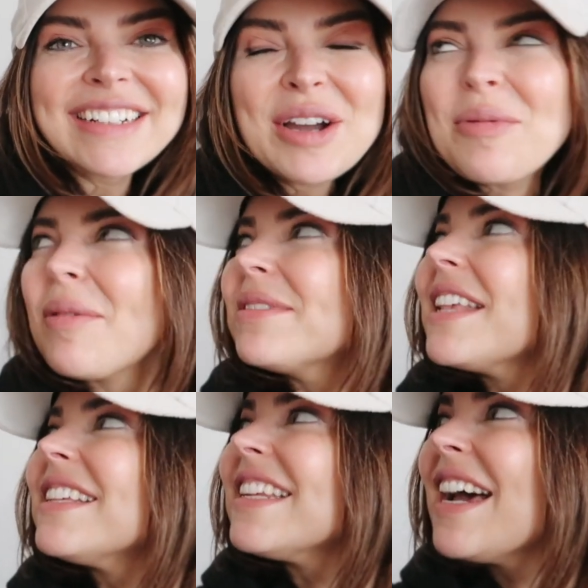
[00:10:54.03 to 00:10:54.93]
When was the
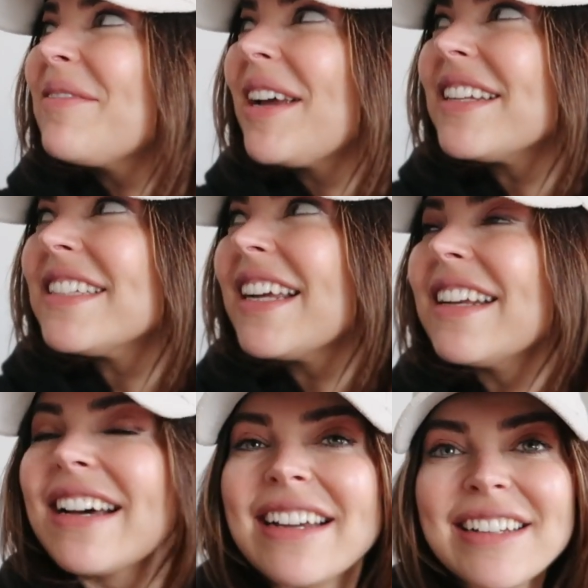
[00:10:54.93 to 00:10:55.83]
last time we had a date
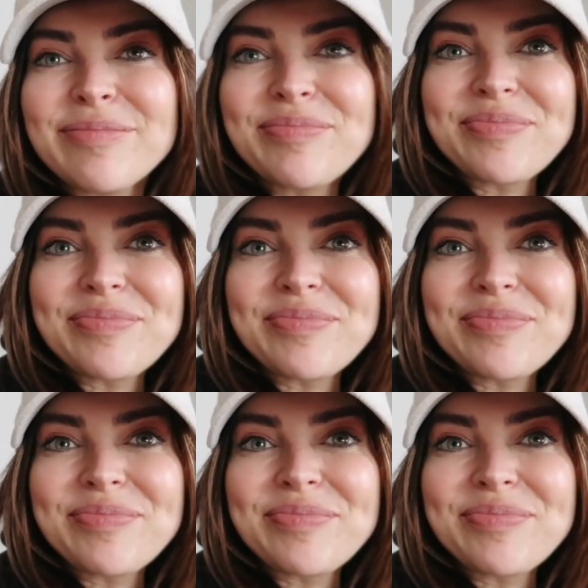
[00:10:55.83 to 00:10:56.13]
night?